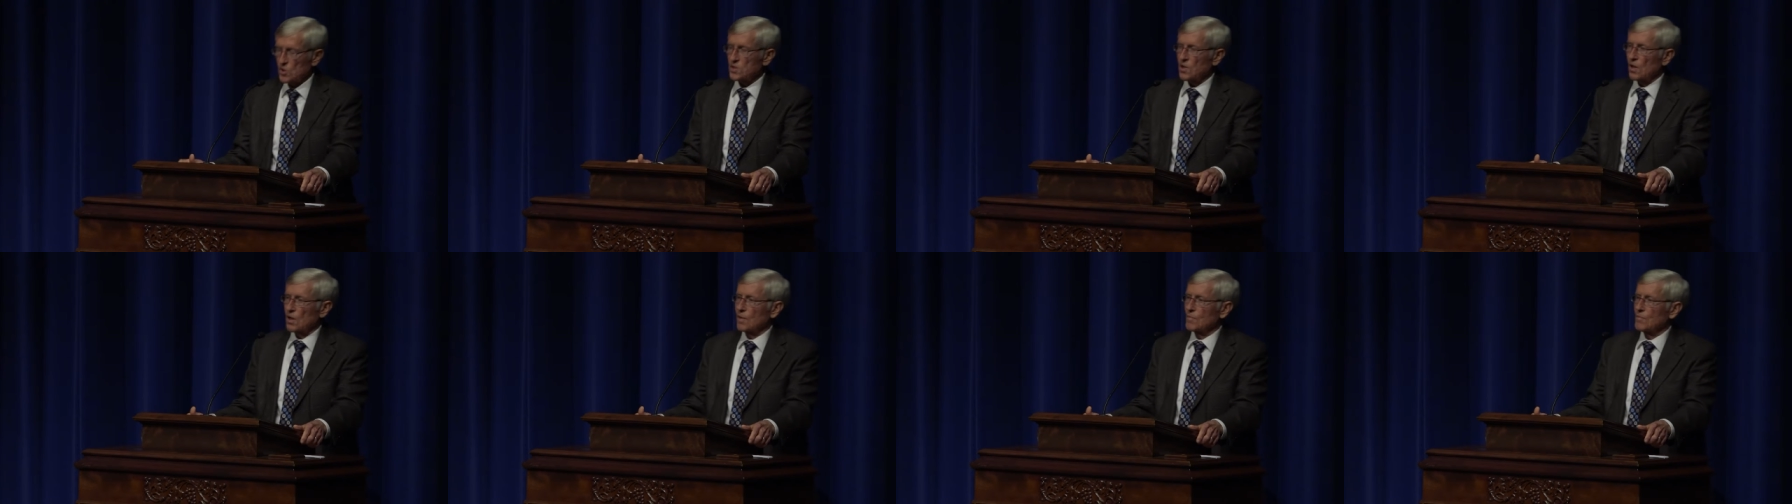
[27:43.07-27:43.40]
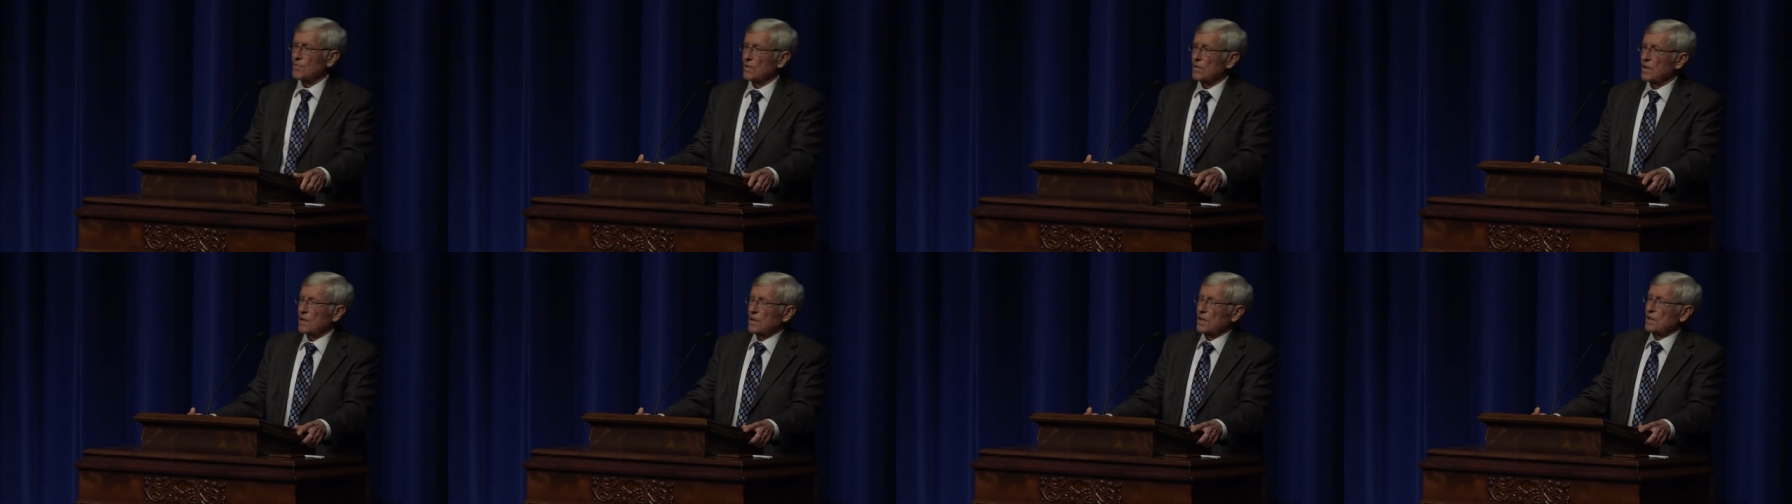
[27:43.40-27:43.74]

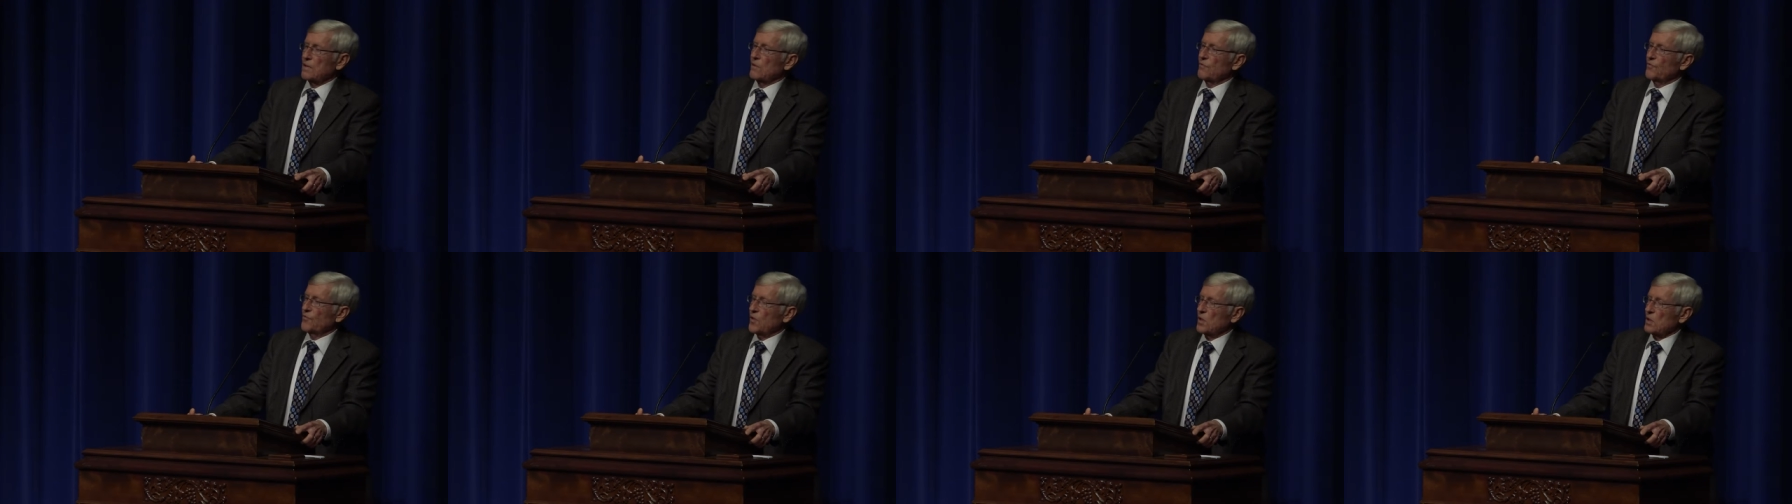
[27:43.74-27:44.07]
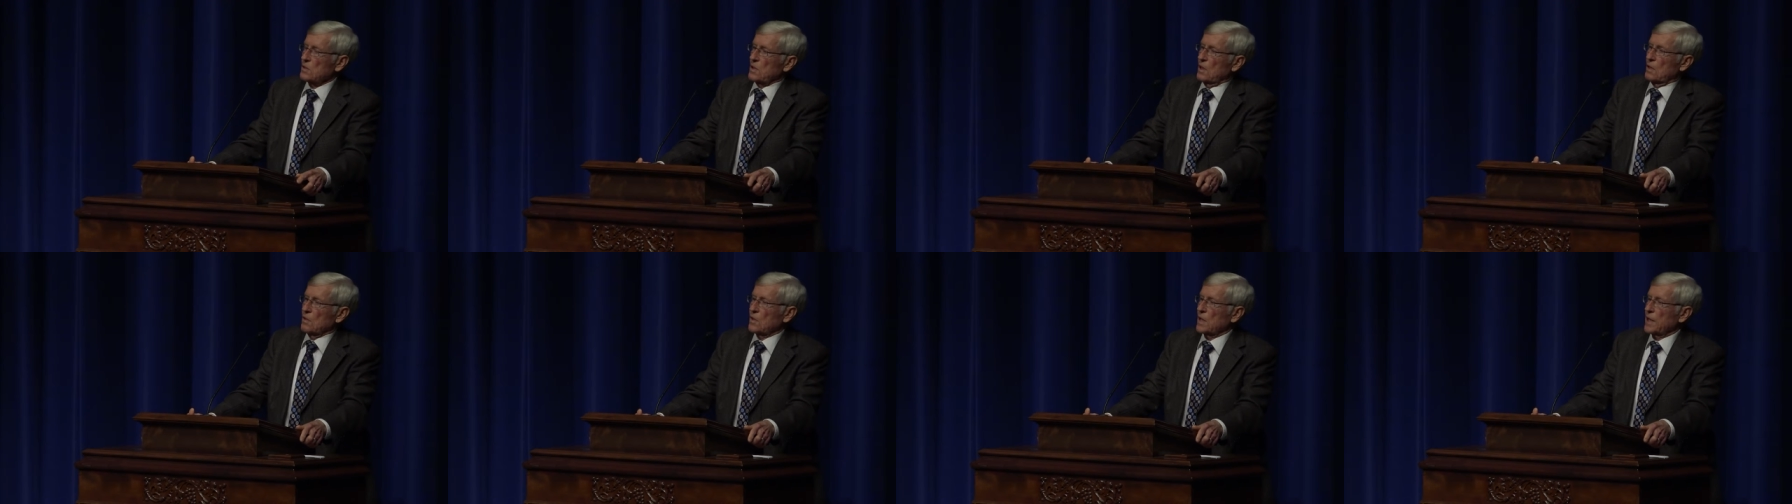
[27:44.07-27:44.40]
term later,
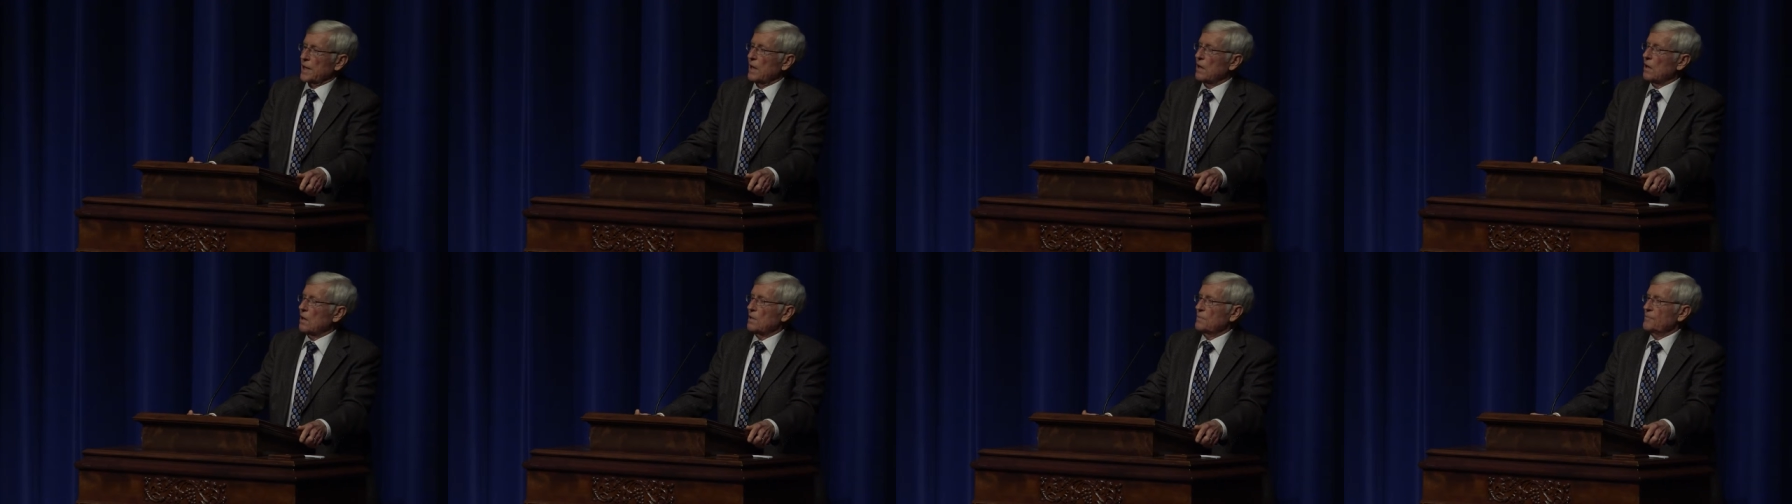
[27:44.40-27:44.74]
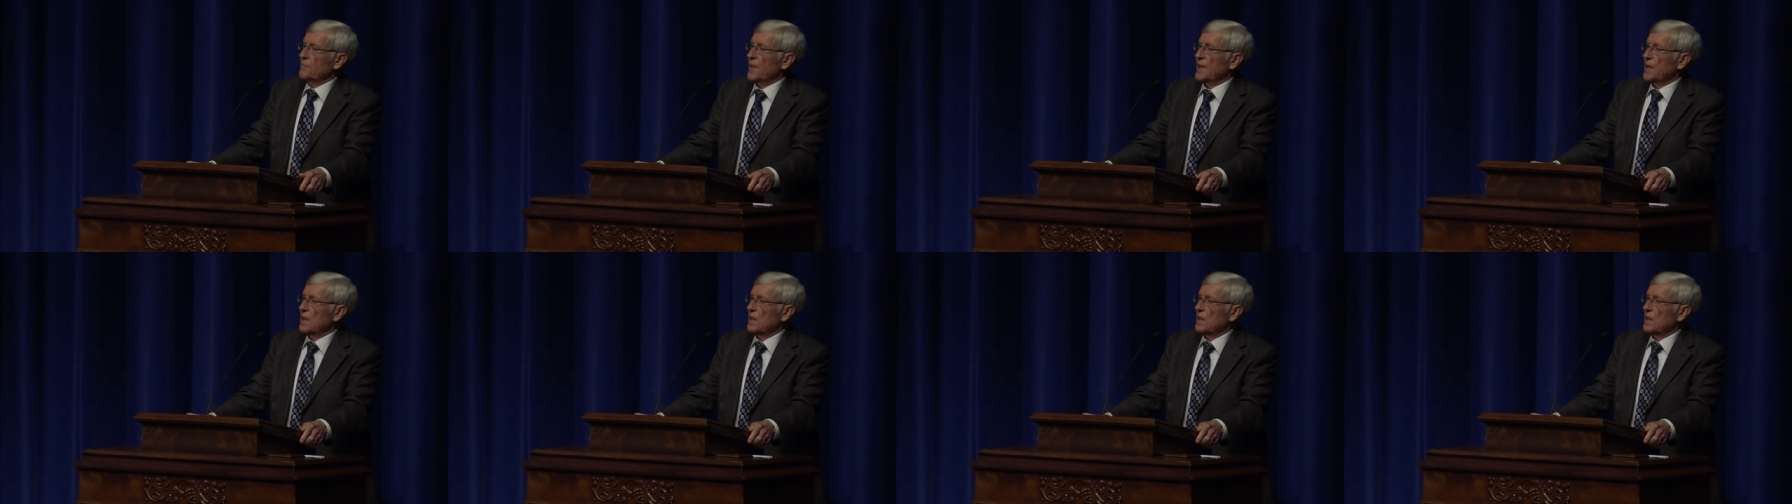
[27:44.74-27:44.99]
for early on.